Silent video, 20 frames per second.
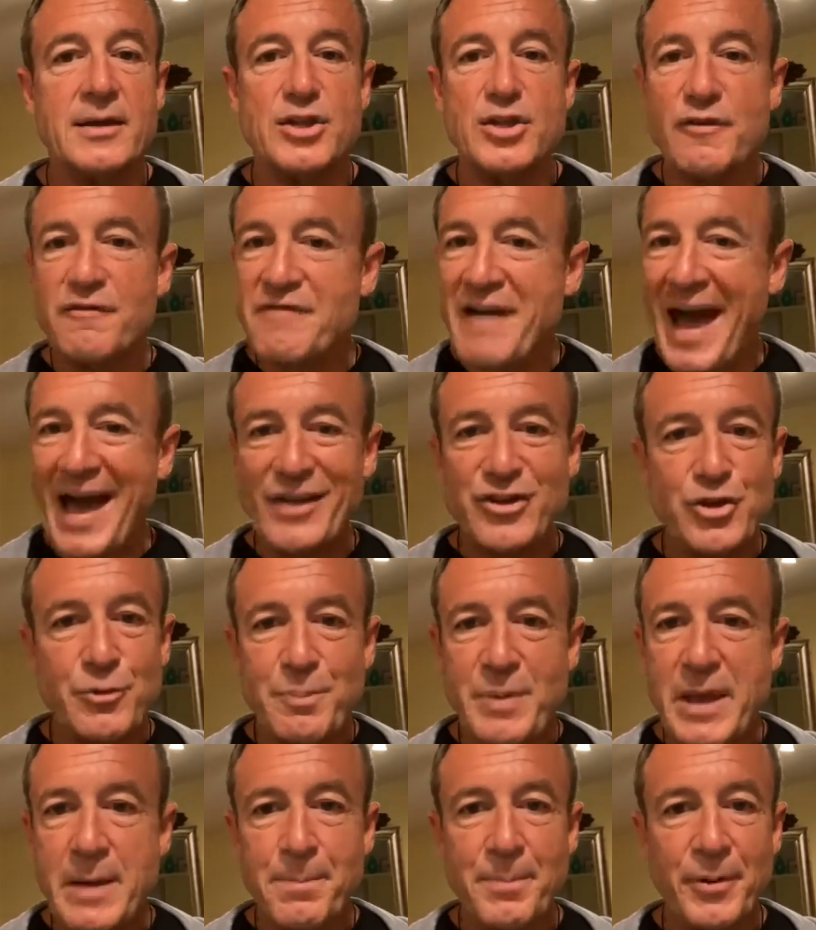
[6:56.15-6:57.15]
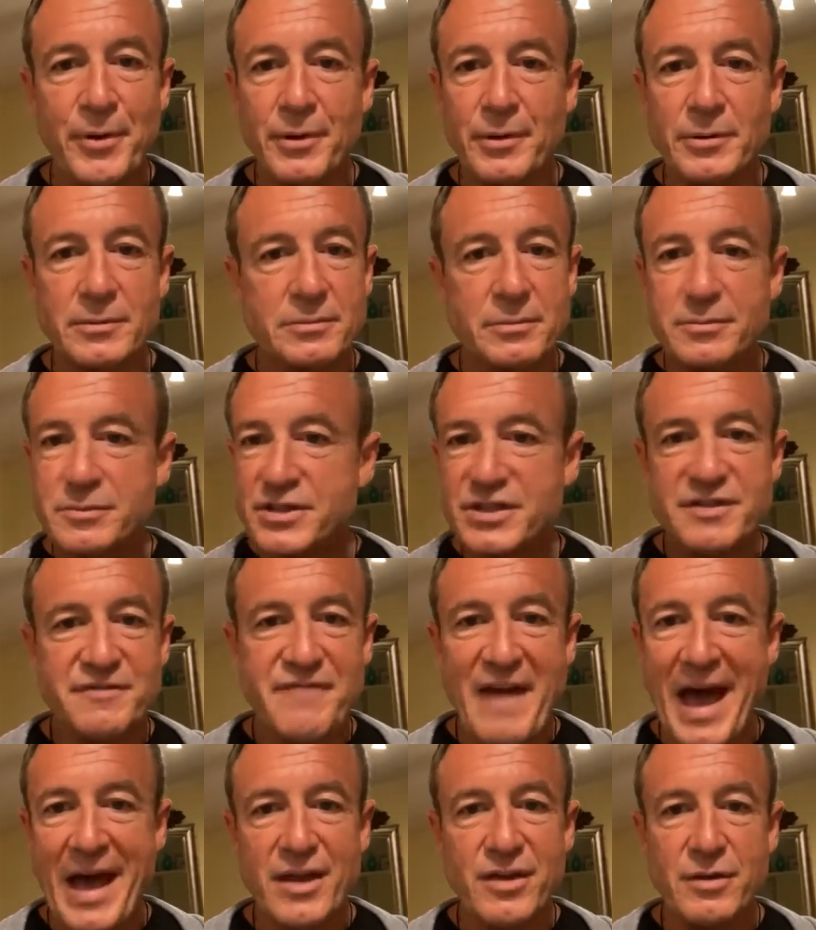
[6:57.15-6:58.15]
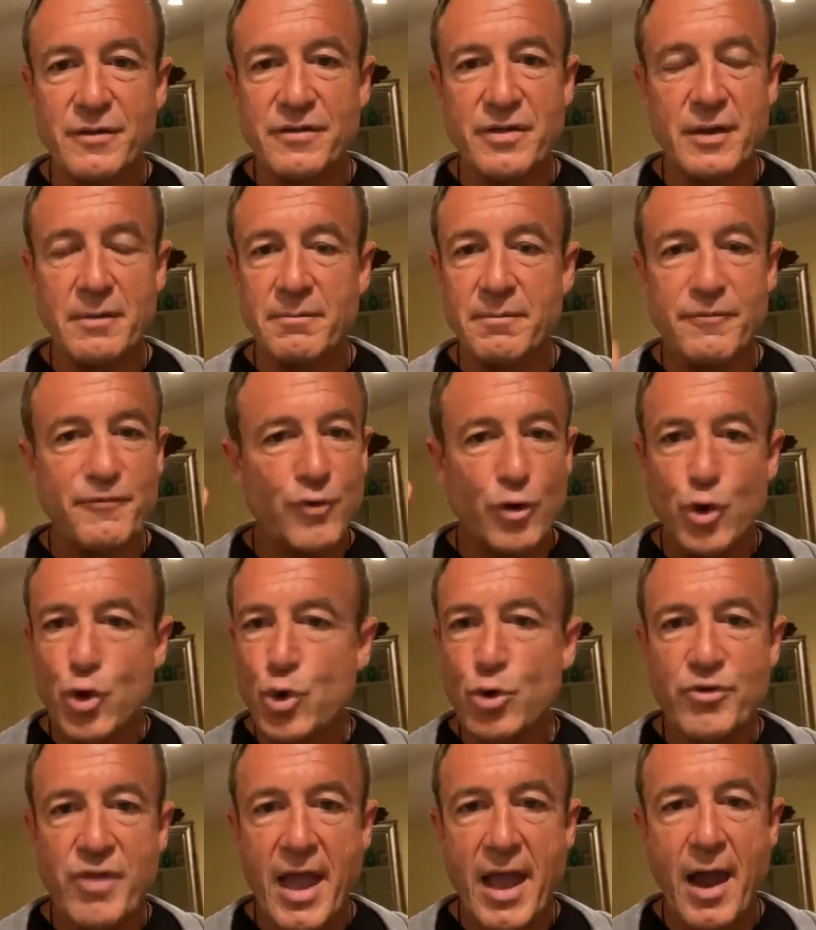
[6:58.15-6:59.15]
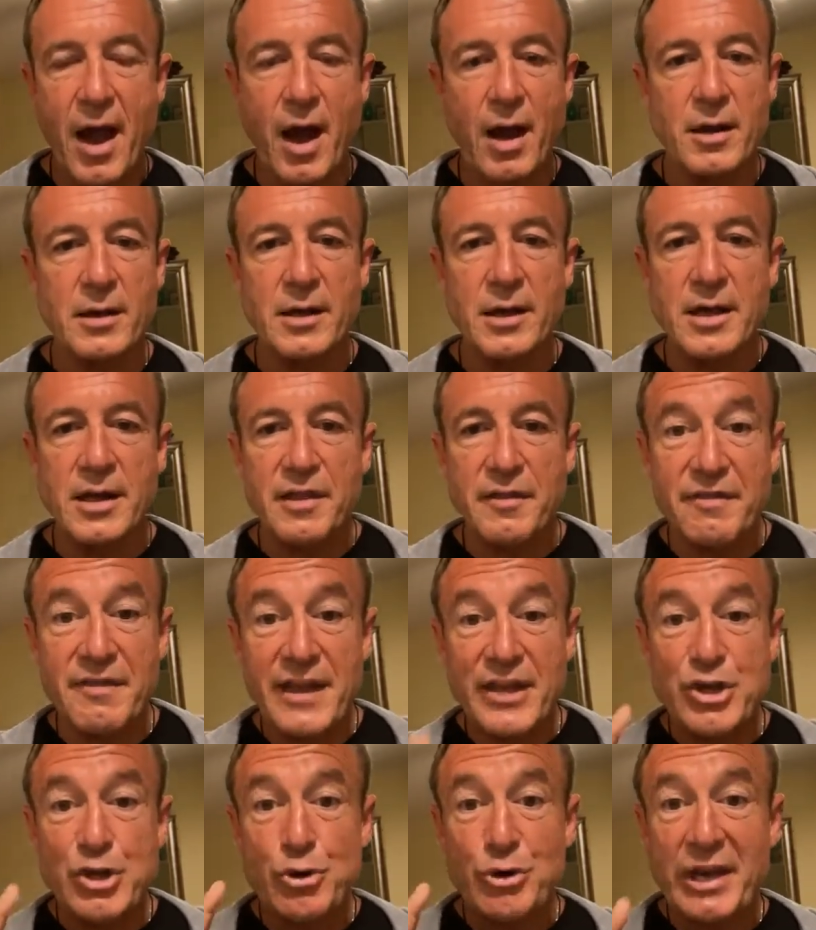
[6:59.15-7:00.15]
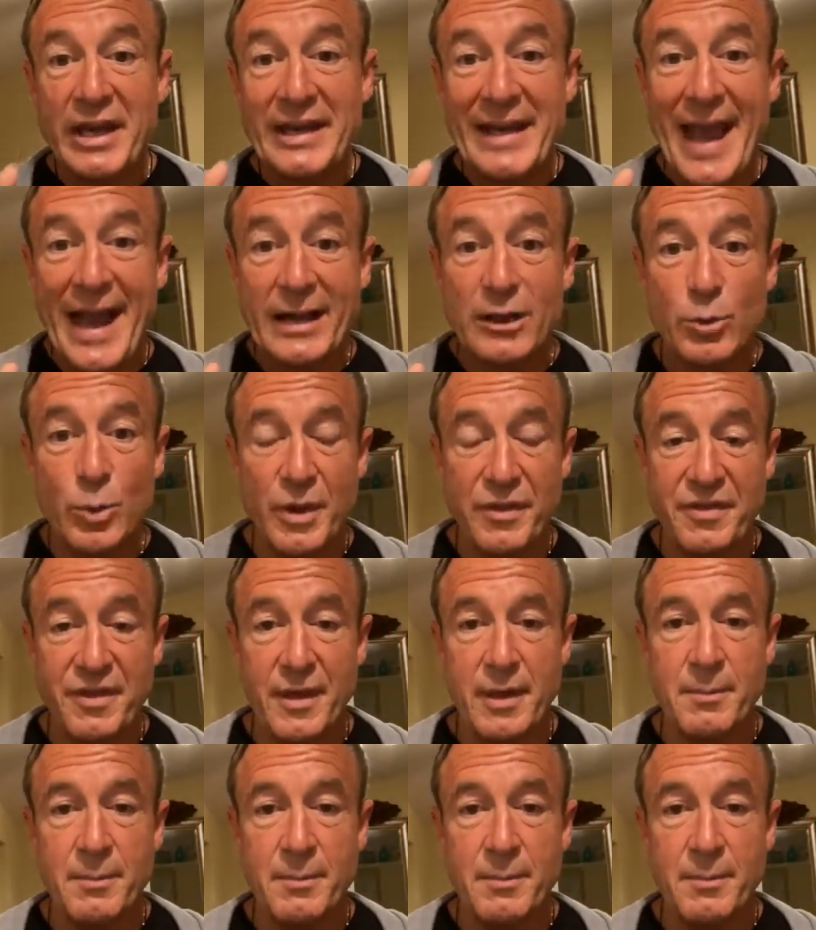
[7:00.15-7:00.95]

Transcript: You value people, just value them for who they are. Then you connect with